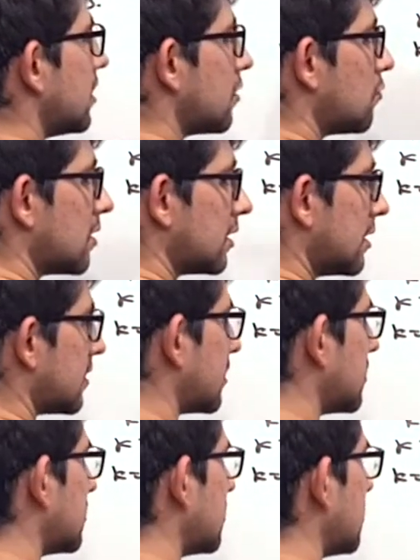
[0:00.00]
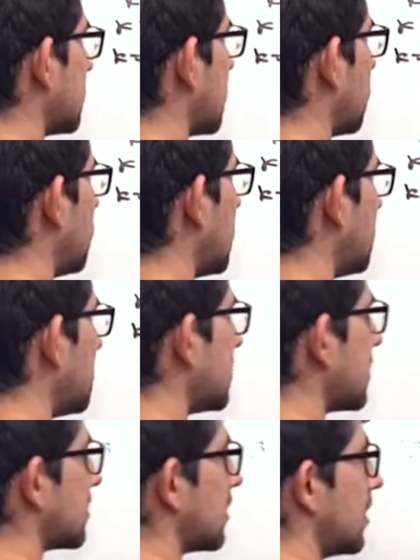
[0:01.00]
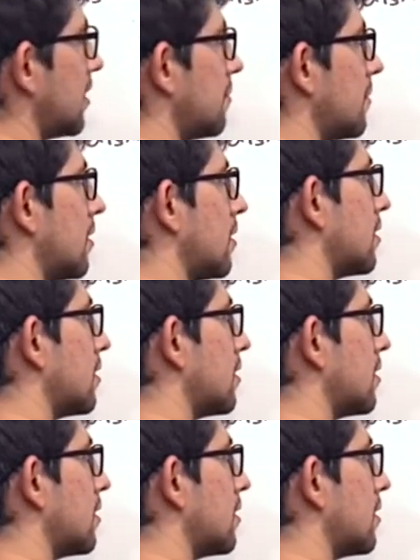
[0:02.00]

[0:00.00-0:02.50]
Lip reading: equal distances will be the same,